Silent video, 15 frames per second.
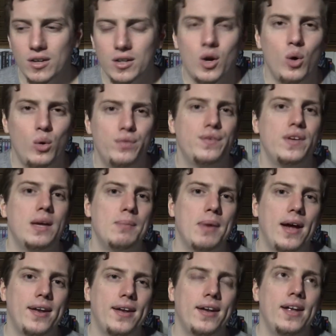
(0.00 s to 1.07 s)
cold feet
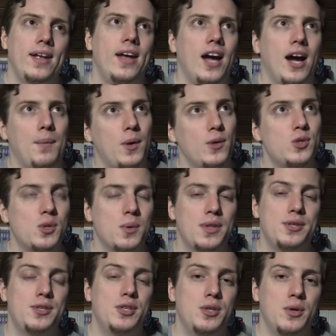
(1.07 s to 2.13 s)
about it. I wasn't sure
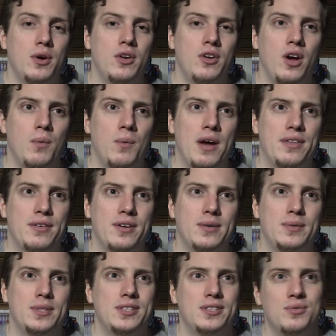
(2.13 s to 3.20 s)
whether to do it or not, whether
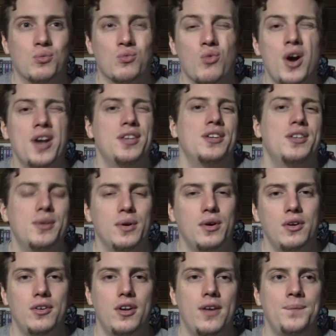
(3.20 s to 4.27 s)
it was right to do it
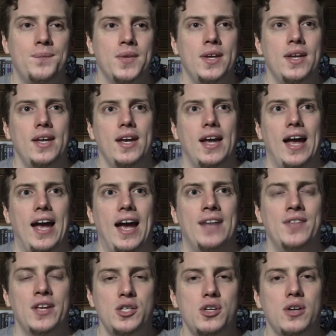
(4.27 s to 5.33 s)
or not.
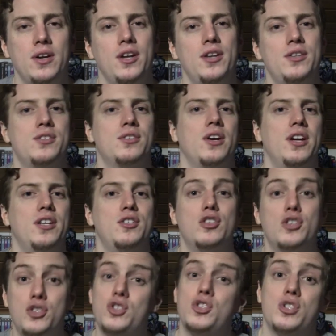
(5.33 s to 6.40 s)
And this year I'm going to decide to
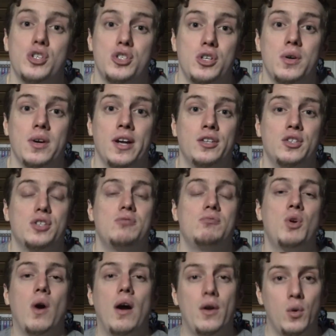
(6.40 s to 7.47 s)
just do it and
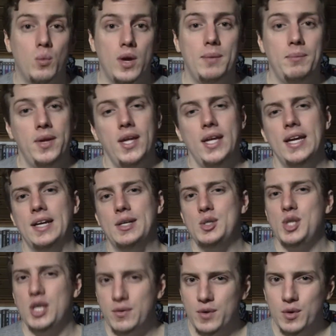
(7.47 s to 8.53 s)
just go out on a whim and
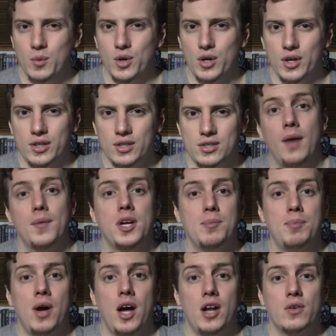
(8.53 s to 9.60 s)
see if it works. I'm going to
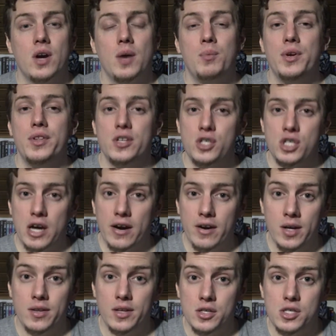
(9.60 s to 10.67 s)
partner up with a
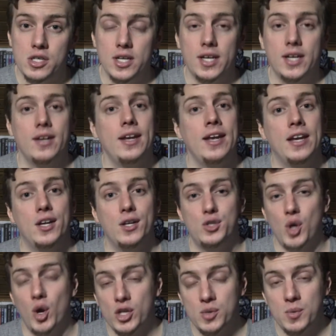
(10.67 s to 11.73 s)
charity this year in
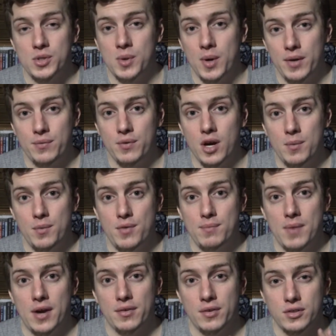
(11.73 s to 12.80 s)
conjunction with 24-Hour Movie
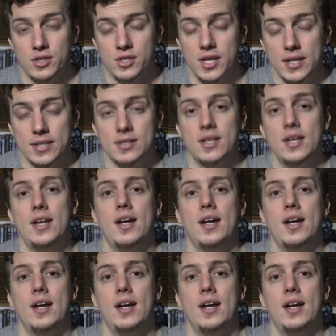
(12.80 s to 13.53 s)
Marathon 6